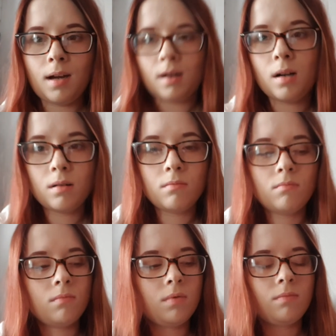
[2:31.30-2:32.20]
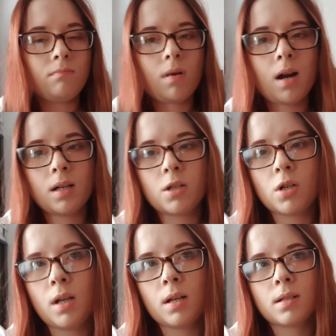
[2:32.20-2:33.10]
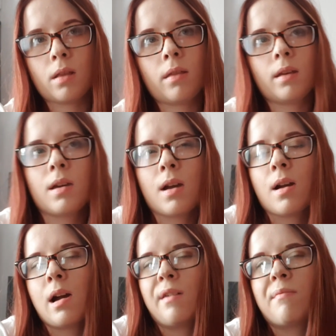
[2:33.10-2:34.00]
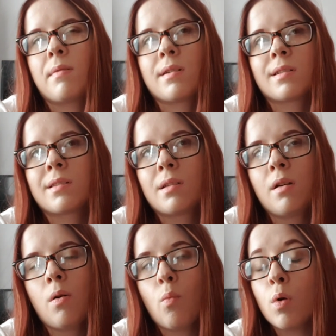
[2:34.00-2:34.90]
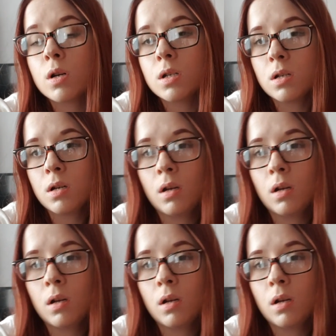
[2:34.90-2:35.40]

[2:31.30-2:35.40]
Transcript: Um, my train is I think at half past one